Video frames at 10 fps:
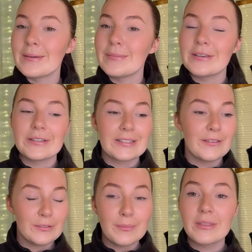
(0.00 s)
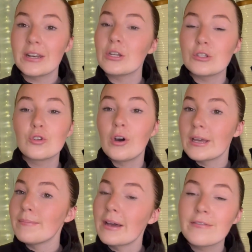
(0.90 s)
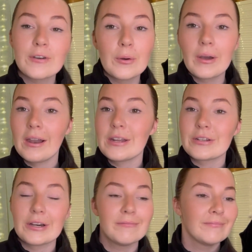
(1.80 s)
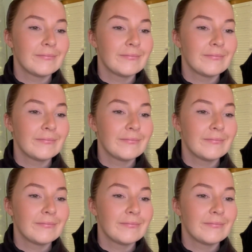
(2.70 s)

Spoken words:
because if something is not in my phone calendar,